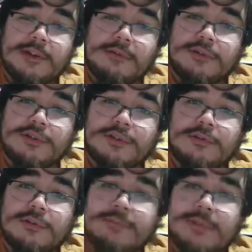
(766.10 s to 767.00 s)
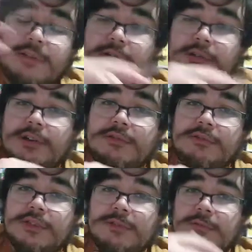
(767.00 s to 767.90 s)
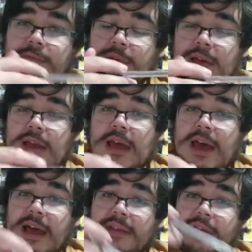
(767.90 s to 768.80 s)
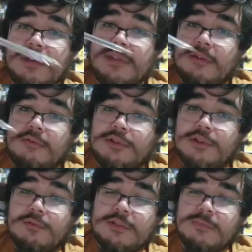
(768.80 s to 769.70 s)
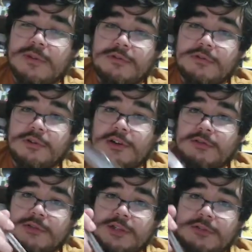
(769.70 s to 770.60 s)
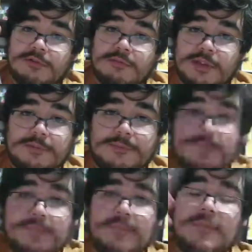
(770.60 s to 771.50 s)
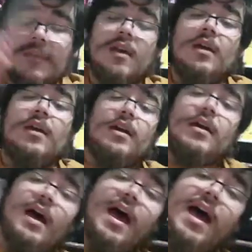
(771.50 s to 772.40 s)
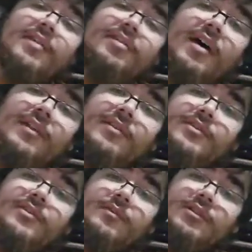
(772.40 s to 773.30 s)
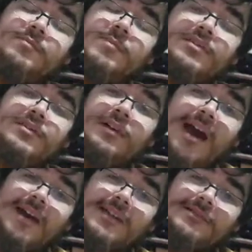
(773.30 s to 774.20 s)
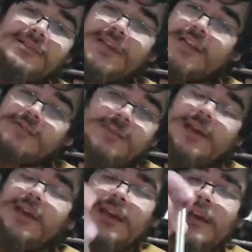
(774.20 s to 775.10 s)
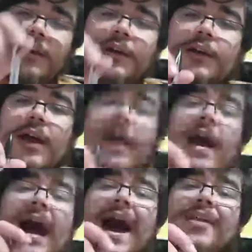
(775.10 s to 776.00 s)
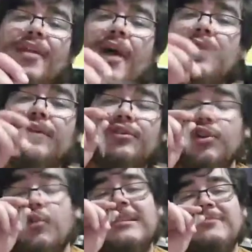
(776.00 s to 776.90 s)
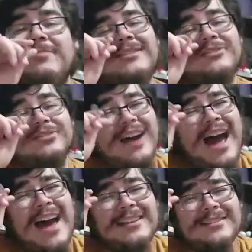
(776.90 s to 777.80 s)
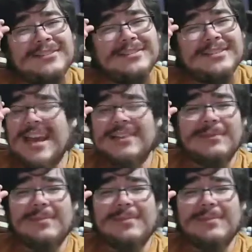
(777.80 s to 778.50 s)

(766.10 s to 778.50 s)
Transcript: were showing special cartoons just for me. I thought they were showing special cartoons just for me. I thought they're showing special cartoons just for me. I thought they're showing special cartoons just for